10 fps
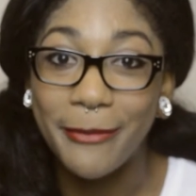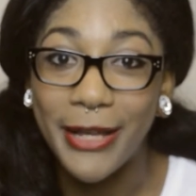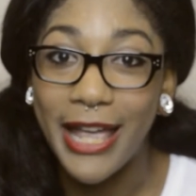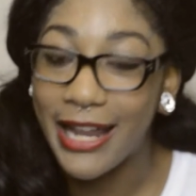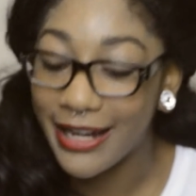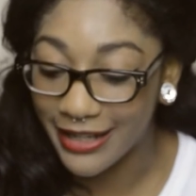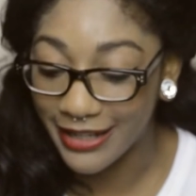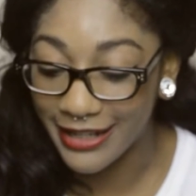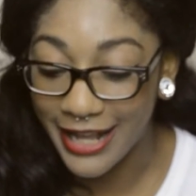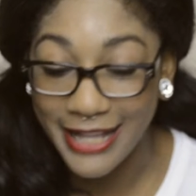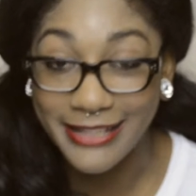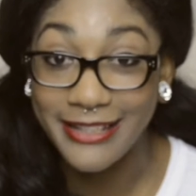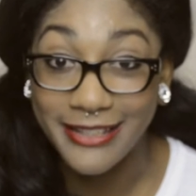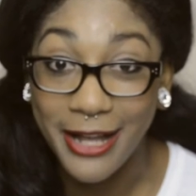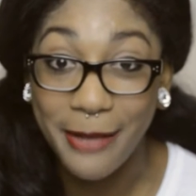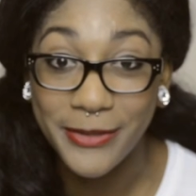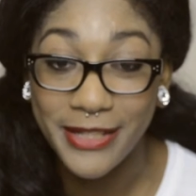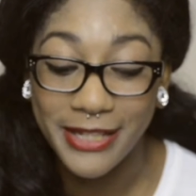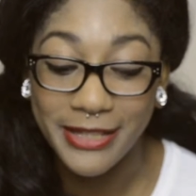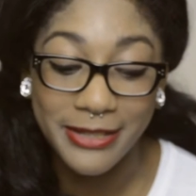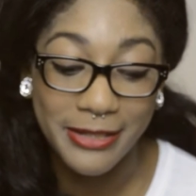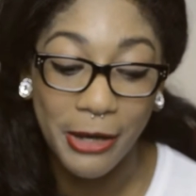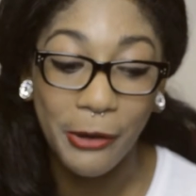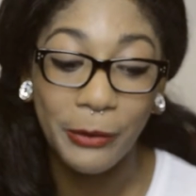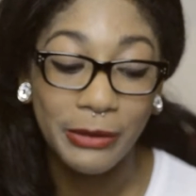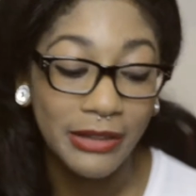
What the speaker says: man, and it hasn't stopped since, so